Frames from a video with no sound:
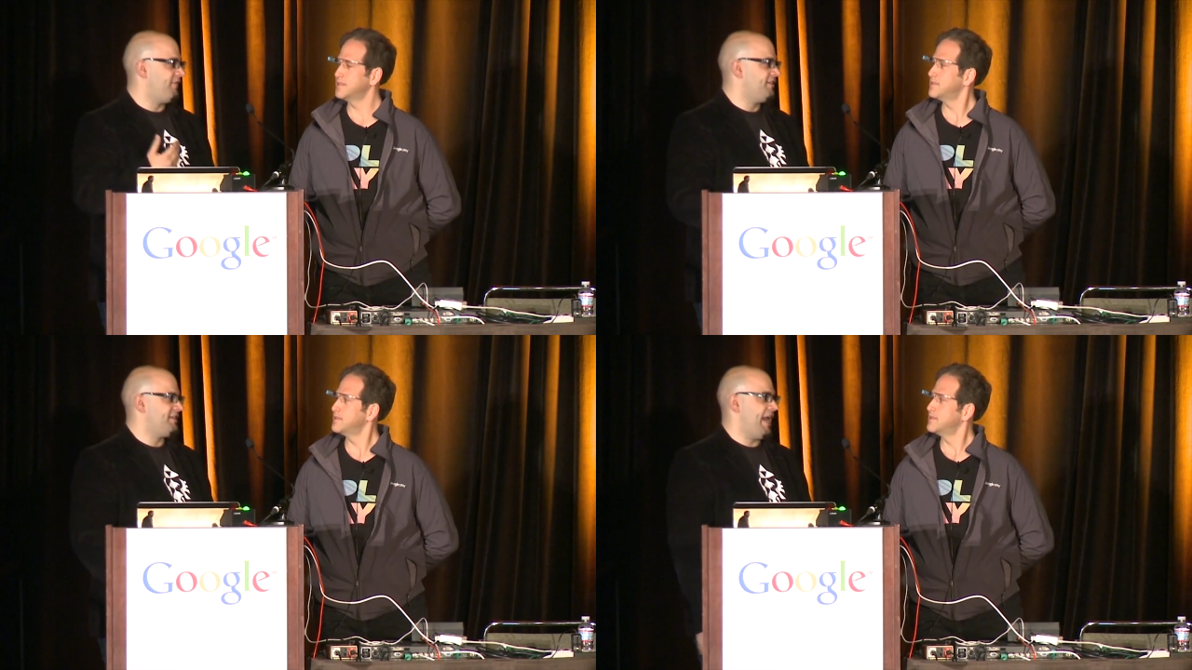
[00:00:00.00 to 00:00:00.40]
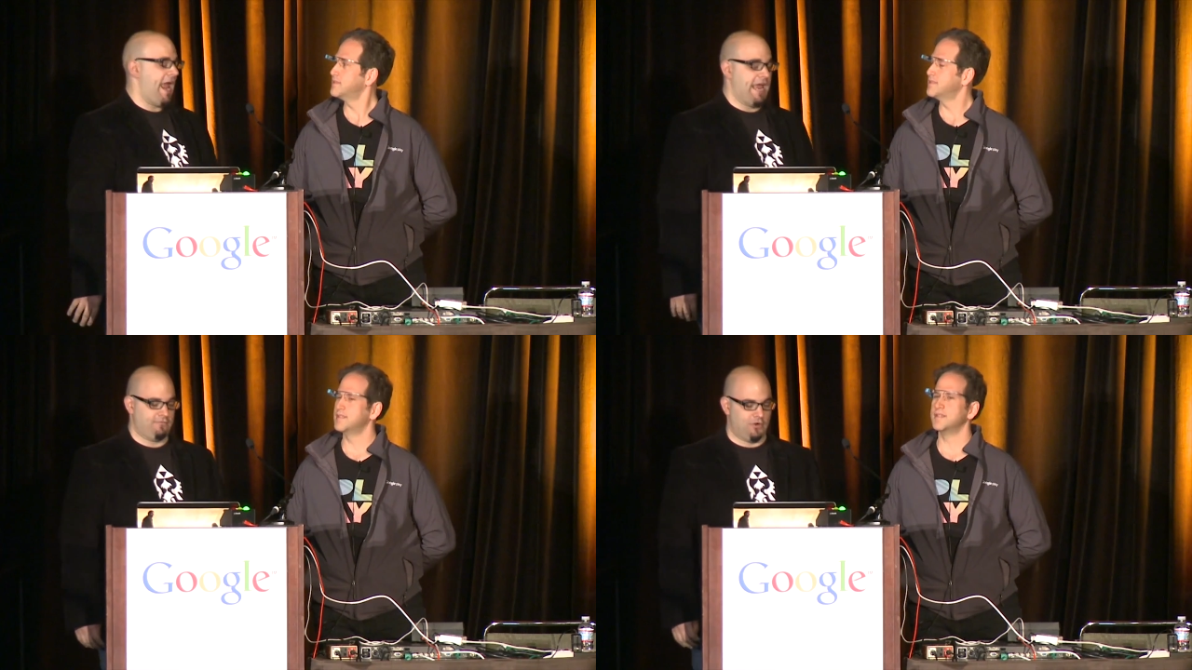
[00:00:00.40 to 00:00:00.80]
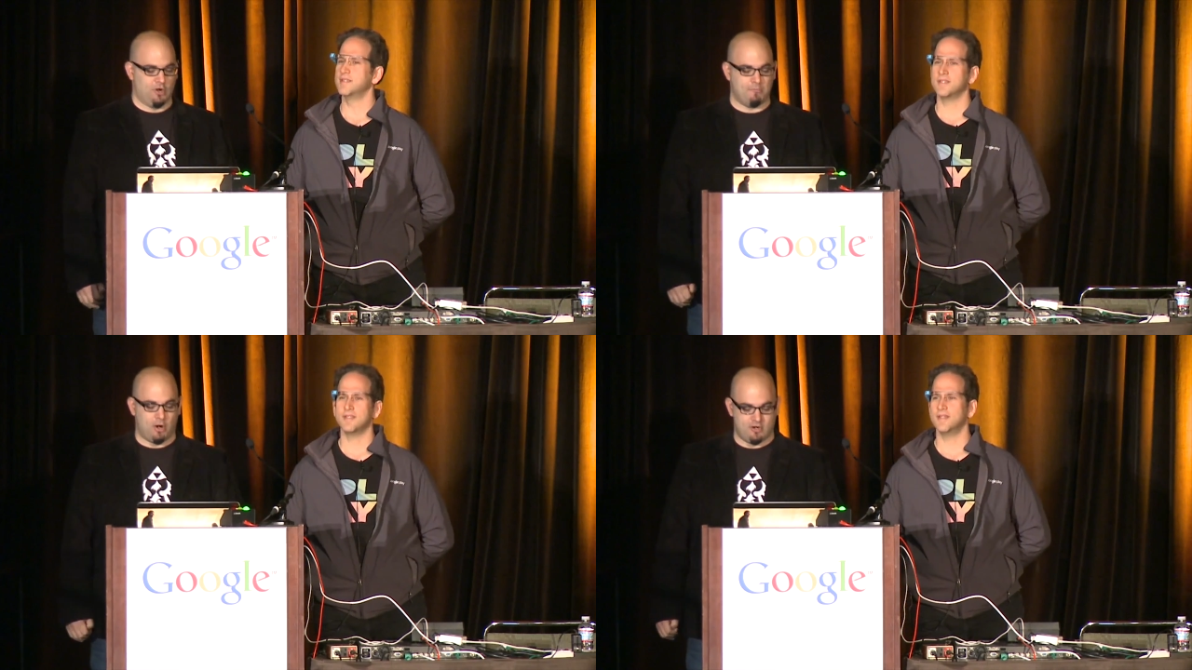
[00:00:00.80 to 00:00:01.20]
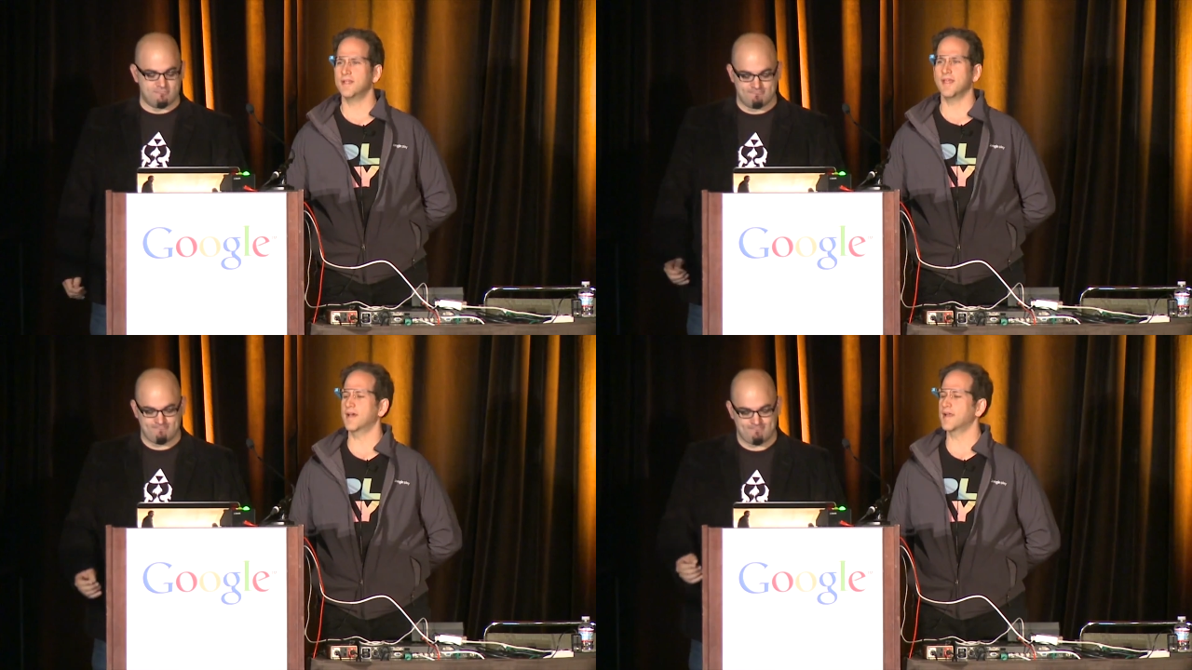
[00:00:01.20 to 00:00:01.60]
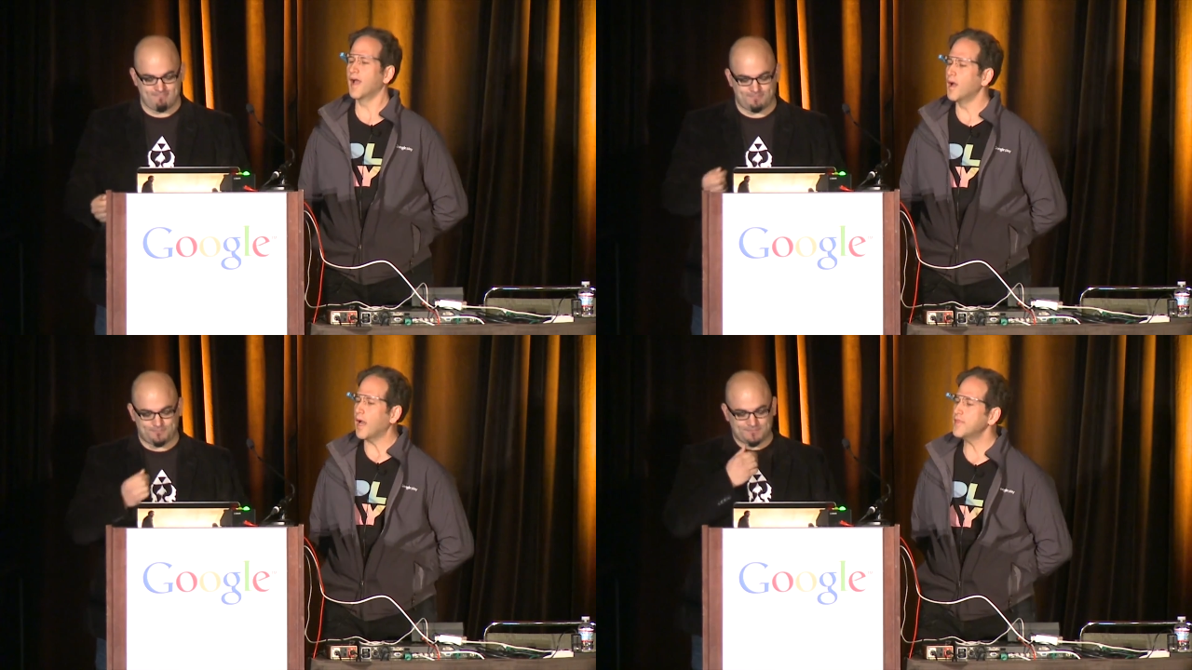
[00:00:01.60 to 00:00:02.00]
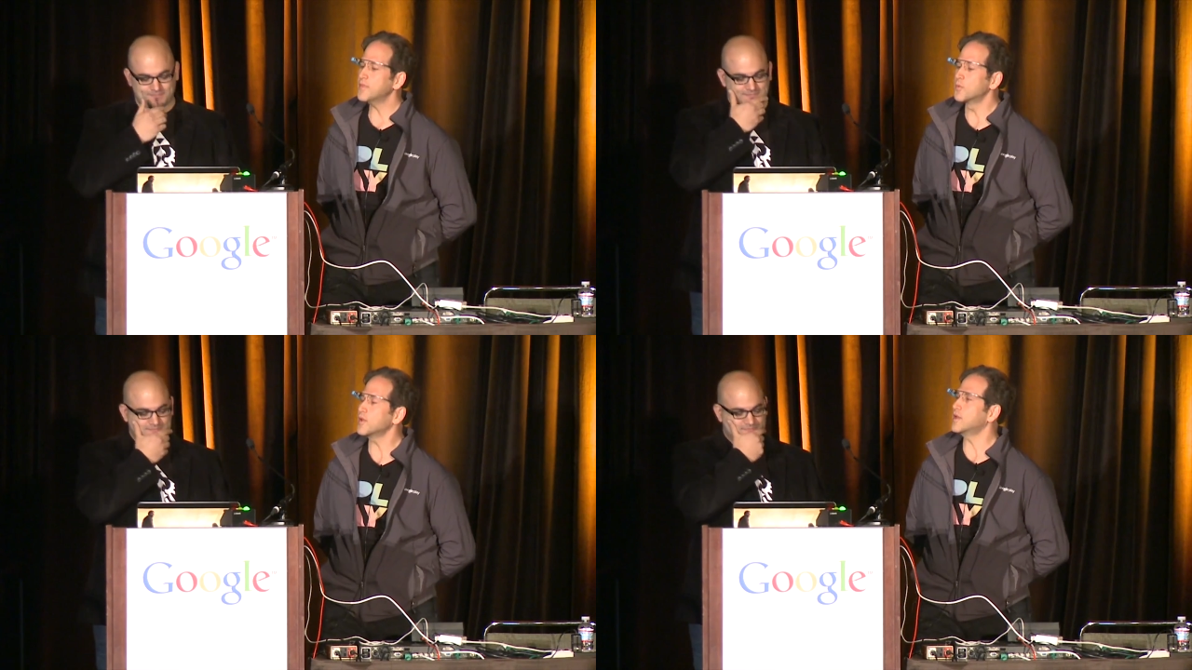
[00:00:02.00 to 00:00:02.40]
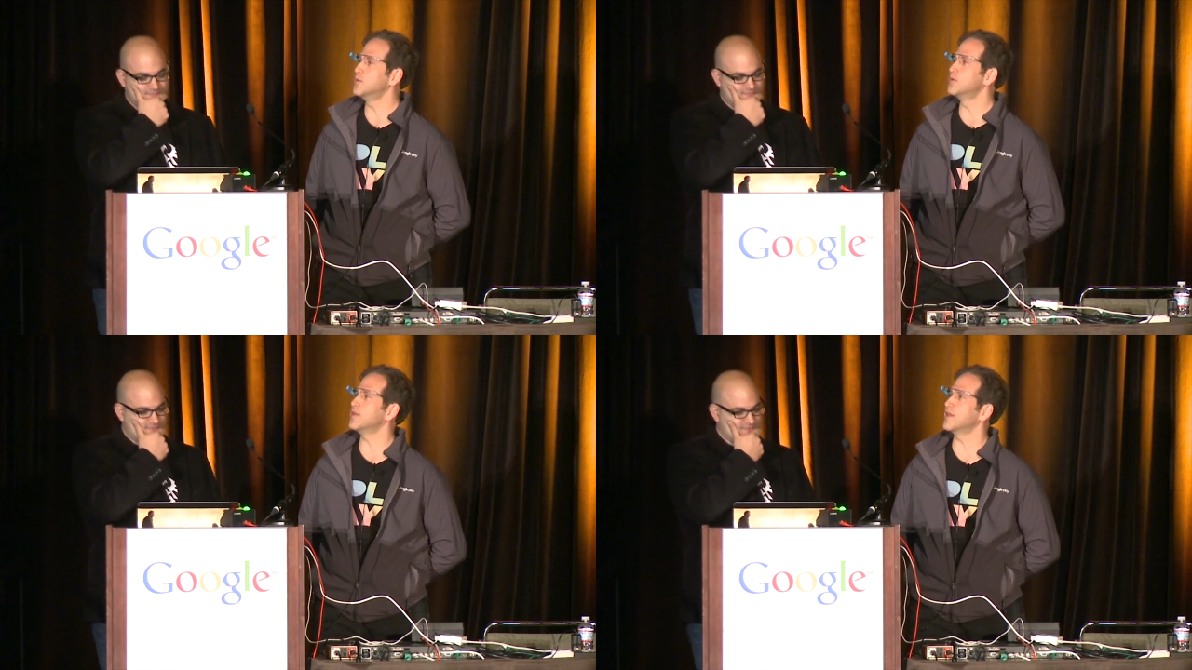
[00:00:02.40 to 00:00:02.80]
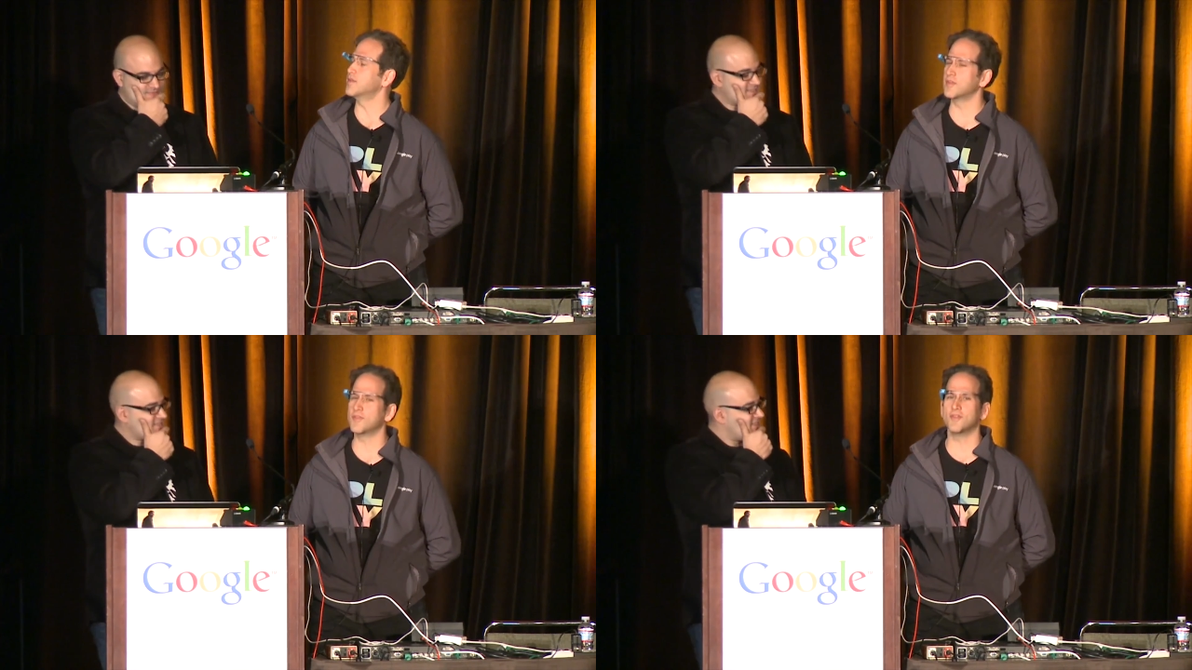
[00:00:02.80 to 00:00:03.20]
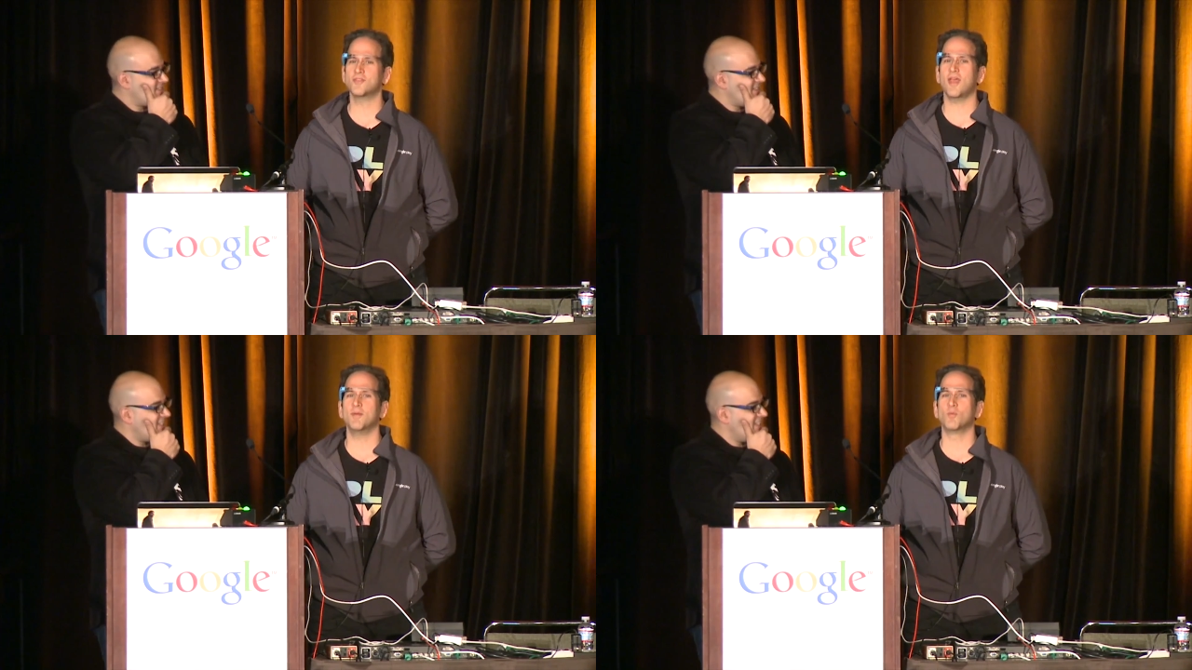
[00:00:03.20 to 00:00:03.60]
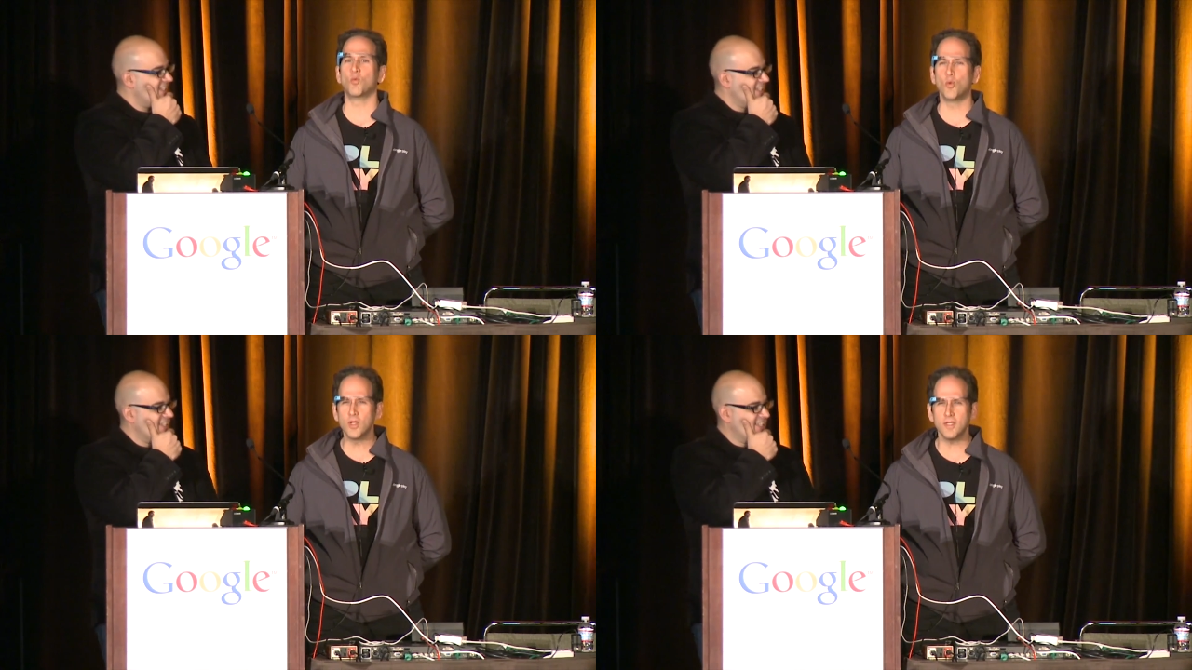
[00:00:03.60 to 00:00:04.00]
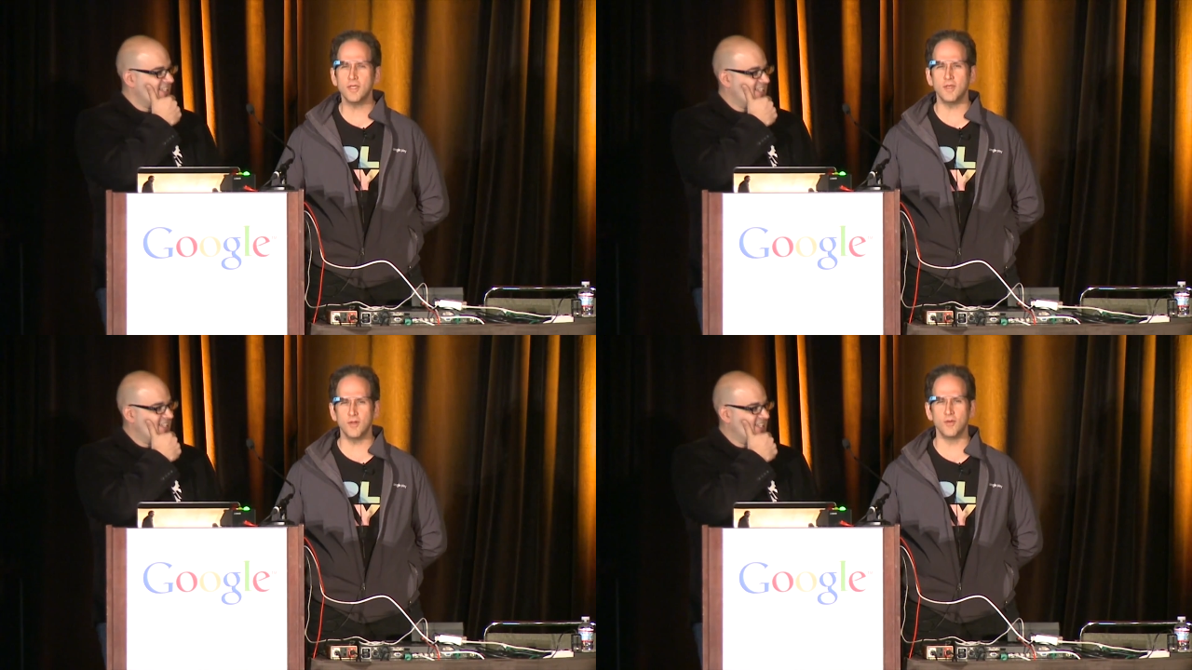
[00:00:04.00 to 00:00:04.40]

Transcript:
Speaker 1: that fancy hat for your bird?
Speaker 2: Yeah. I think the really cool thing is that this game really